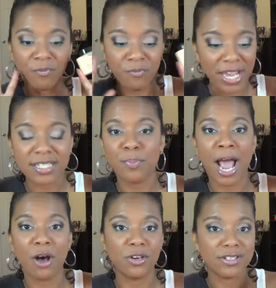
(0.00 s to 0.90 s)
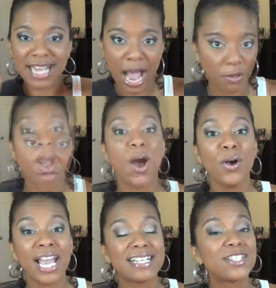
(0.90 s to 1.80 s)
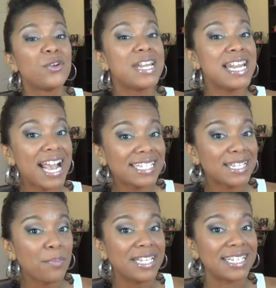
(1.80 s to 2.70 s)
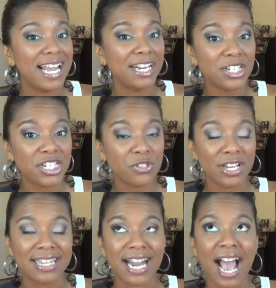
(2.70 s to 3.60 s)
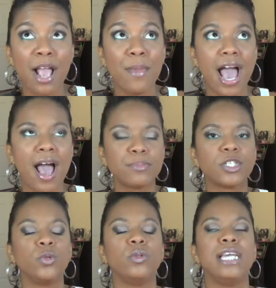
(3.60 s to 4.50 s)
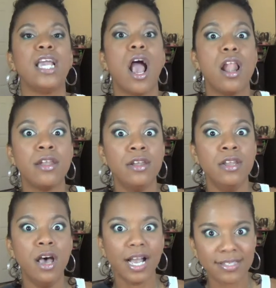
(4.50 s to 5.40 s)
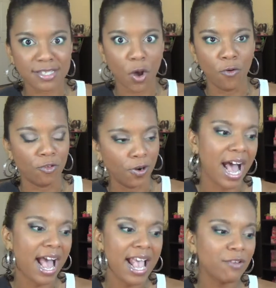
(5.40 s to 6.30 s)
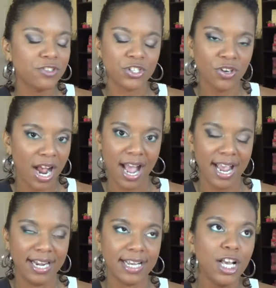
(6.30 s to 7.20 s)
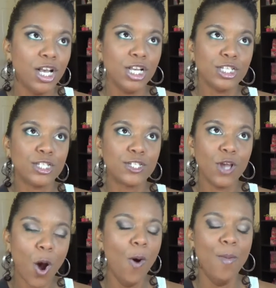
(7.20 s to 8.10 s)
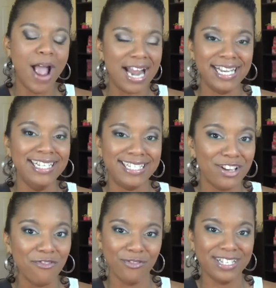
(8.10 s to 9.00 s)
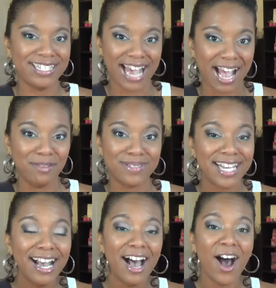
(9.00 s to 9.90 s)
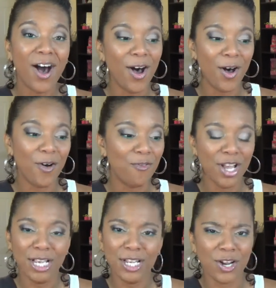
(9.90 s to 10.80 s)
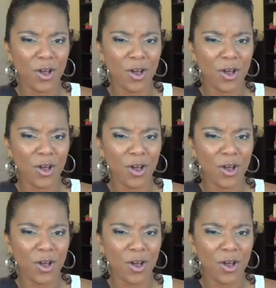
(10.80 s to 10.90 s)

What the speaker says: face powders out there. Okay, so next up is an energy drink that I am absolutely nuts over. I have tried so many different types of, you